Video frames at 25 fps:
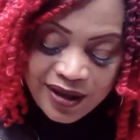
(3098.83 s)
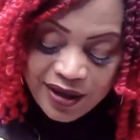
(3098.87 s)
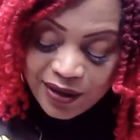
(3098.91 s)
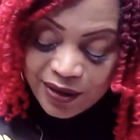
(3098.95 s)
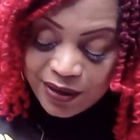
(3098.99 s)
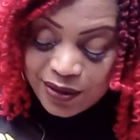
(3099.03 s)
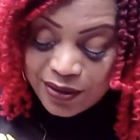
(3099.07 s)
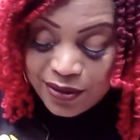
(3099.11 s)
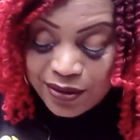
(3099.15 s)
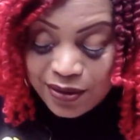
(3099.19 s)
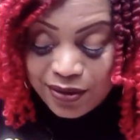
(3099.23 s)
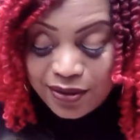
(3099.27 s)

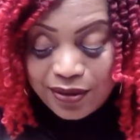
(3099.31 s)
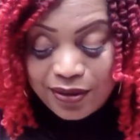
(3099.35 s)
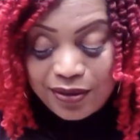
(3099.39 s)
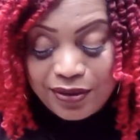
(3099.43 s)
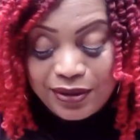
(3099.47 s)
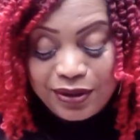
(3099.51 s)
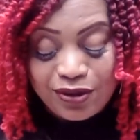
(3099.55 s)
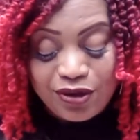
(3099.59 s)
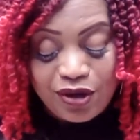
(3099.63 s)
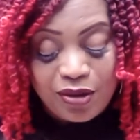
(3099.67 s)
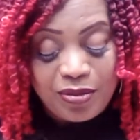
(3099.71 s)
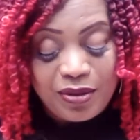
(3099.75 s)
Oh,
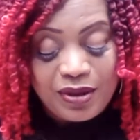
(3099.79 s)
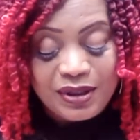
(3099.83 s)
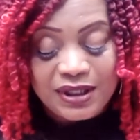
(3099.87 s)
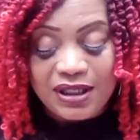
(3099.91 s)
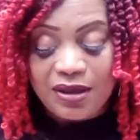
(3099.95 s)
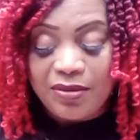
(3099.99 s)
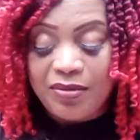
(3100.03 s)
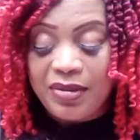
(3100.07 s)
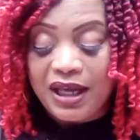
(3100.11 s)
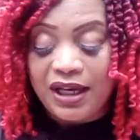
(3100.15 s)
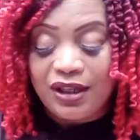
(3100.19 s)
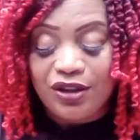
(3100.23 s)
Scorpio,
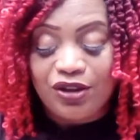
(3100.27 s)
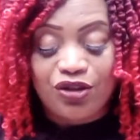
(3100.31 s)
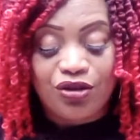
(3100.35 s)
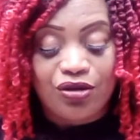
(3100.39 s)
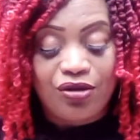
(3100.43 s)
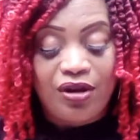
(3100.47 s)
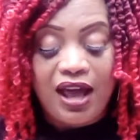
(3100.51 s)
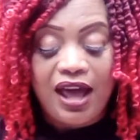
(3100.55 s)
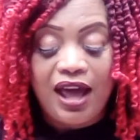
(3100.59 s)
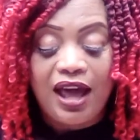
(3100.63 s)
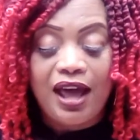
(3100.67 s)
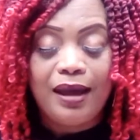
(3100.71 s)
somebody
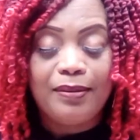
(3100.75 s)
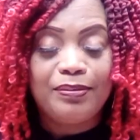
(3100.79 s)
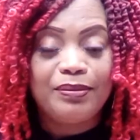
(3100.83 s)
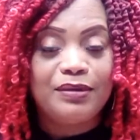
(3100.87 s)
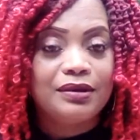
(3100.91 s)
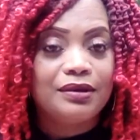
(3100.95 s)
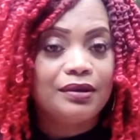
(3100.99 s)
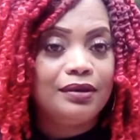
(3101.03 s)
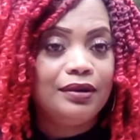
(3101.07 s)
trapped.